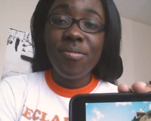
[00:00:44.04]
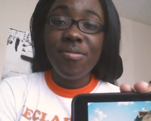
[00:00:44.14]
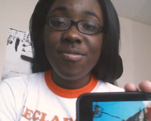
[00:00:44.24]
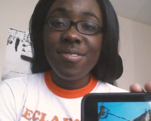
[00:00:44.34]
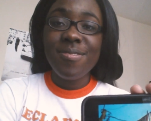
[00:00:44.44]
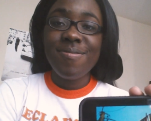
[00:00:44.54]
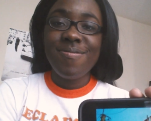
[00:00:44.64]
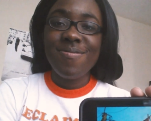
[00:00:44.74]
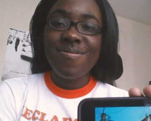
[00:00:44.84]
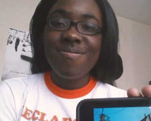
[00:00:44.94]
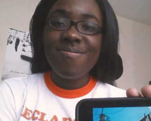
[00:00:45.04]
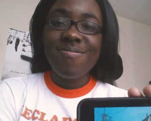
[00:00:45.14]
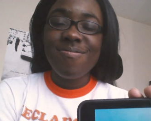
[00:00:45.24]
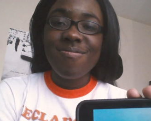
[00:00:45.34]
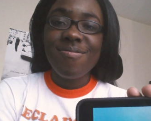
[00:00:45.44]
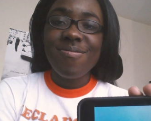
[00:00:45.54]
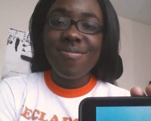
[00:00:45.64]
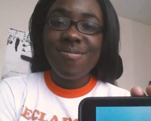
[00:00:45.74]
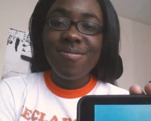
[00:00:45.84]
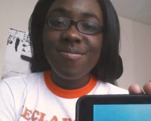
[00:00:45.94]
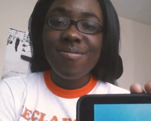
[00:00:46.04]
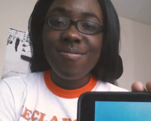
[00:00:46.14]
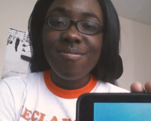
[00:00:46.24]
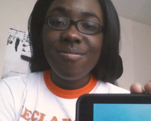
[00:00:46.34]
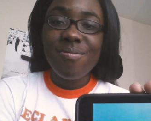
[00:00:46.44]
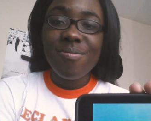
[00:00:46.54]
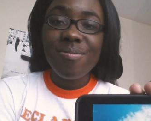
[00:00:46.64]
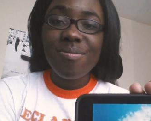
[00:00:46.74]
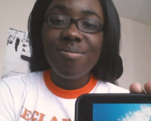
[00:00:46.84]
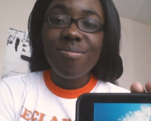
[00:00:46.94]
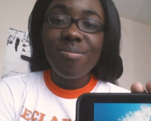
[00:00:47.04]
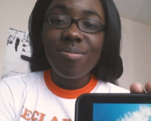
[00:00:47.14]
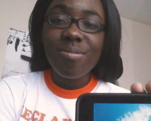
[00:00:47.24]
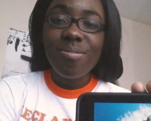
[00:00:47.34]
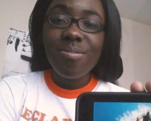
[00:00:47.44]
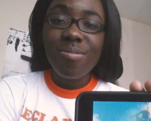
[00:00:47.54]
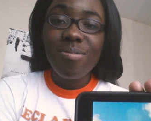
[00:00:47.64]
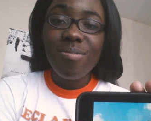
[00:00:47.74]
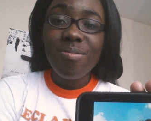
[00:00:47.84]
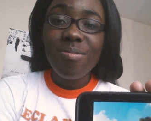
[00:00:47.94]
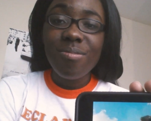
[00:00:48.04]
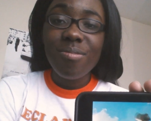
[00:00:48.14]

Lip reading: (silence)